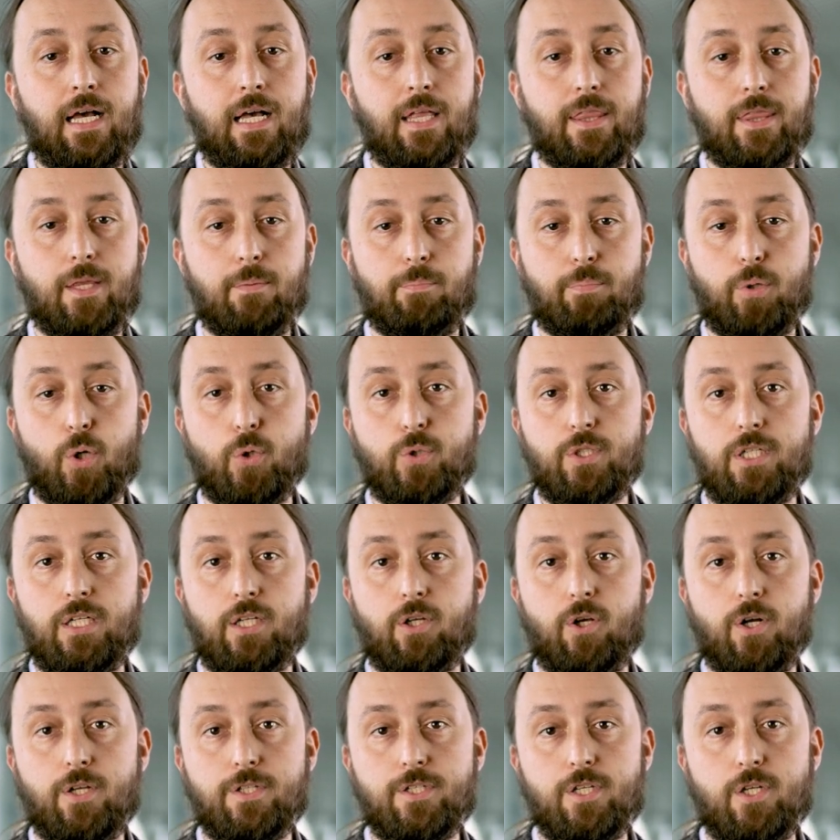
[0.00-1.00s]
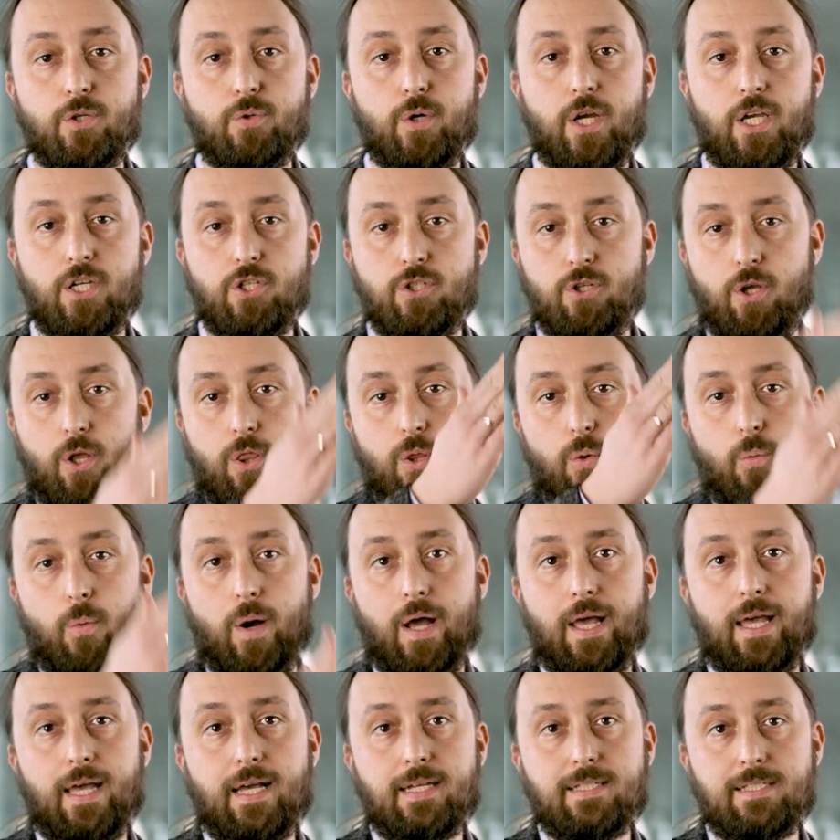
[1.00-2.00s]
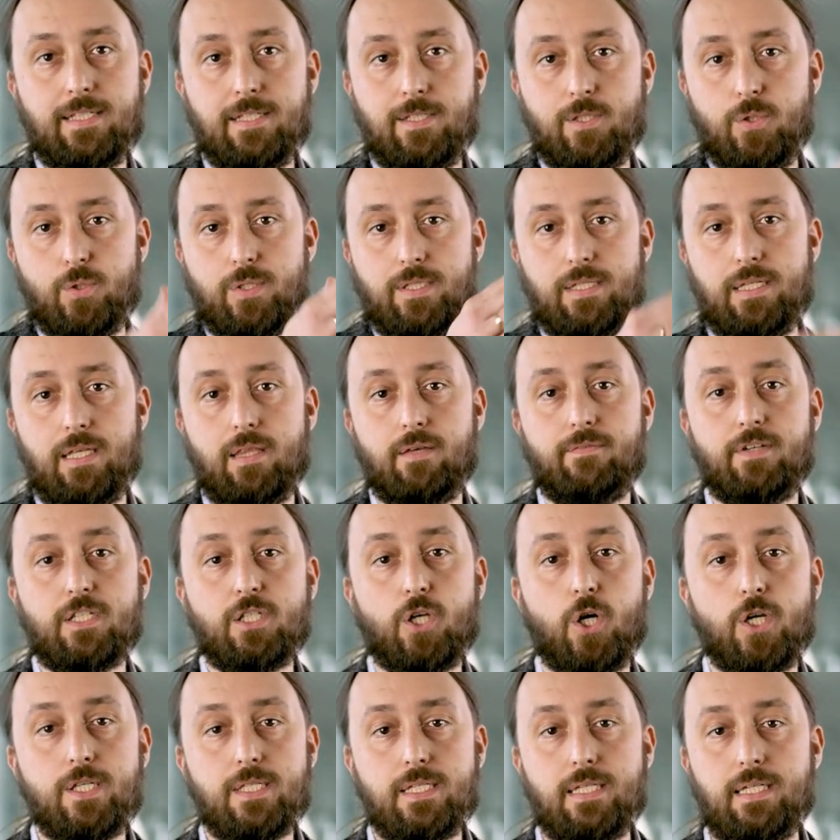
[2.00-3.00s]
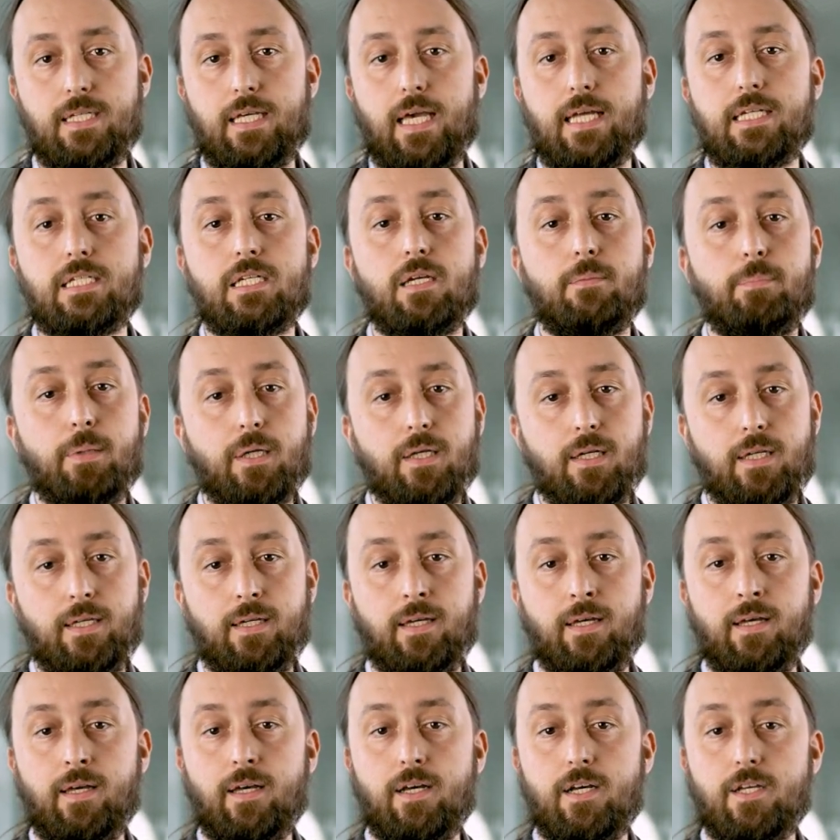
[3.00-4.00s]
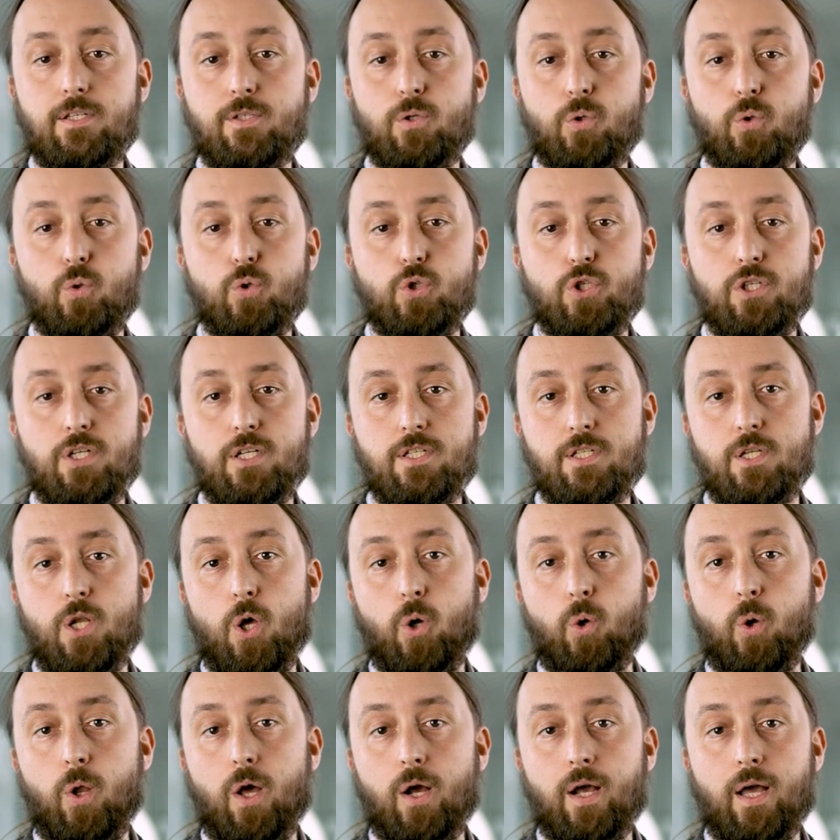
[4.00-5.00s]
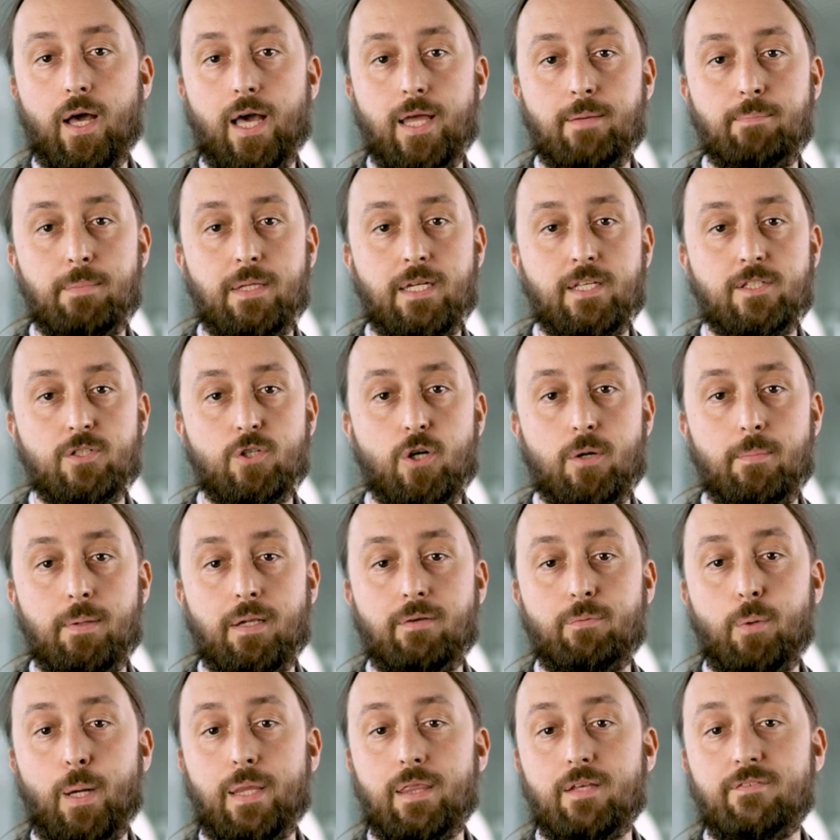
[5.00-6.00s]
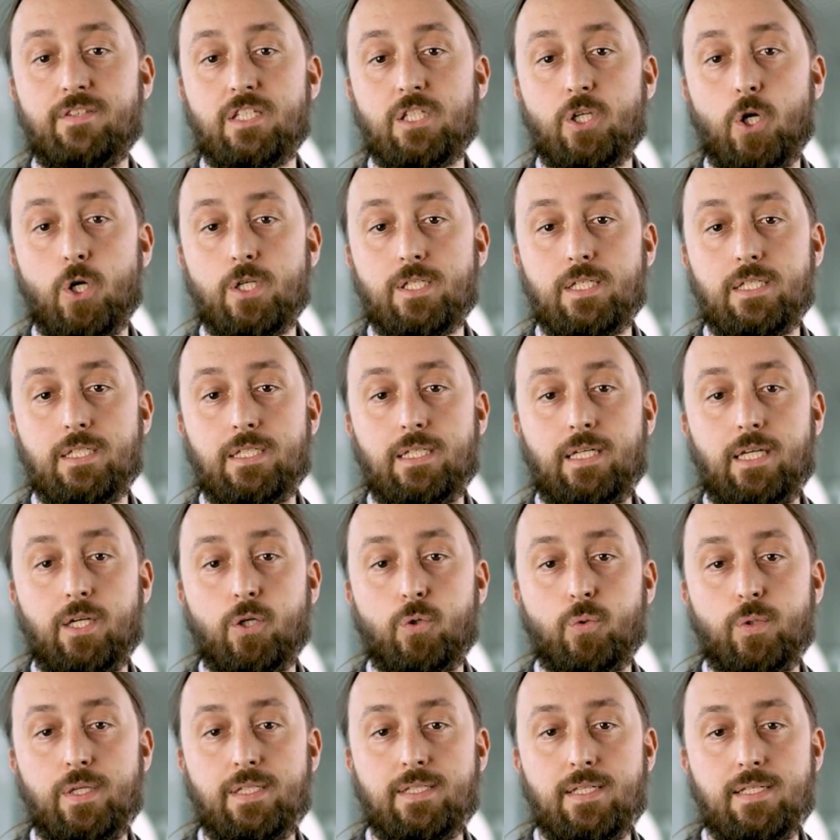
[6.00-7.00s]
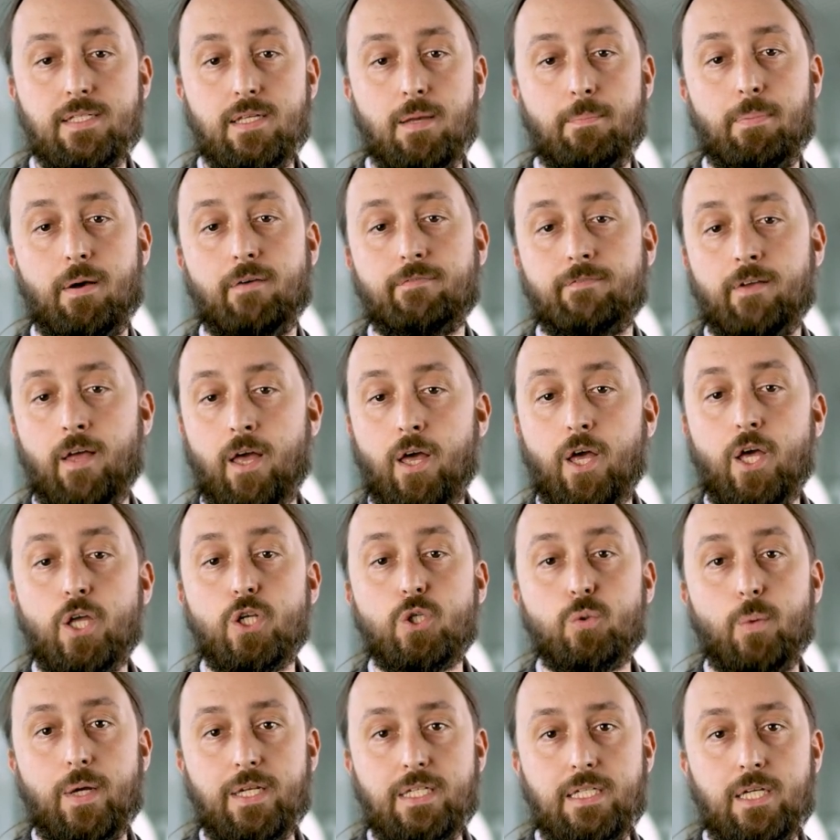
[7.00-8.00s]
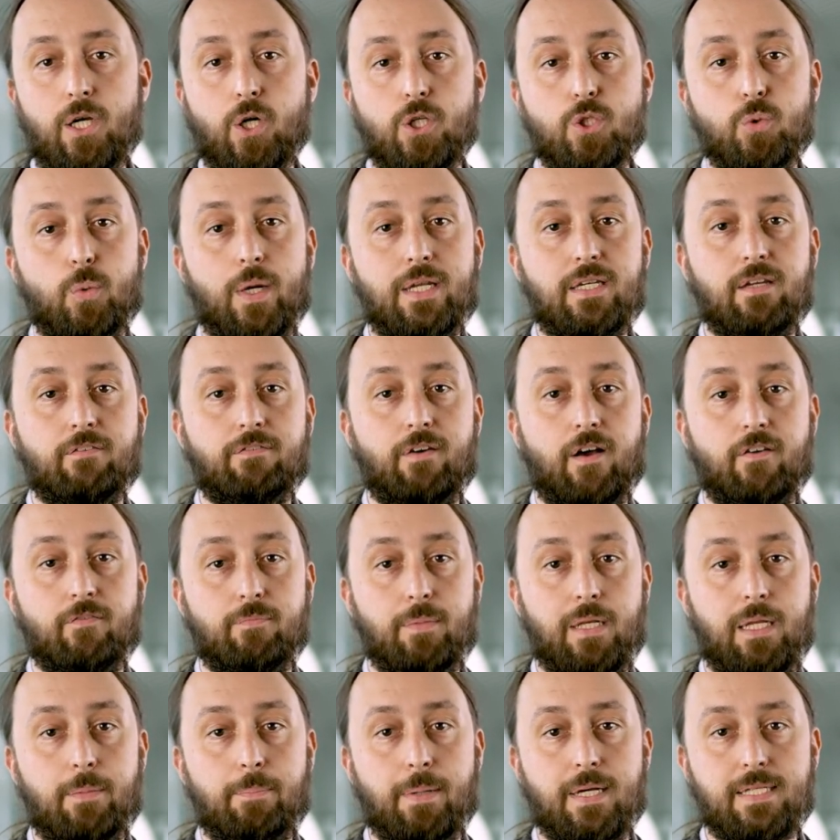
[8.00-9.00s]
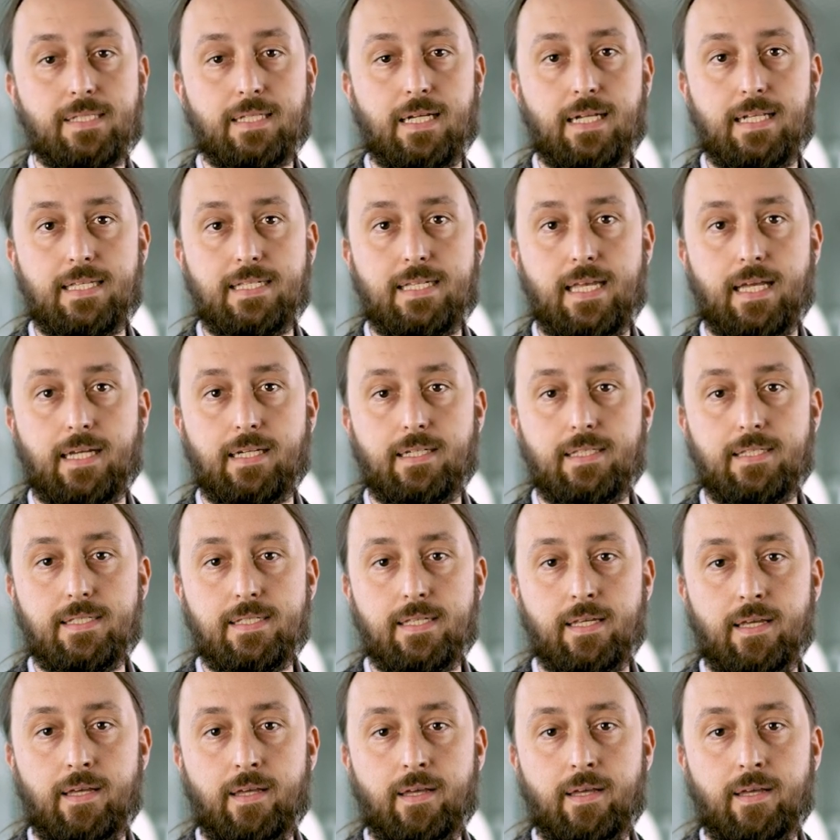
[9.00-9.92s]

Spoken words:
the protein concentration, on the y-axis you see the viscosity, and typically a solution is no longer administrable when the viscosity increases above 20 or 25 millipascal seconds.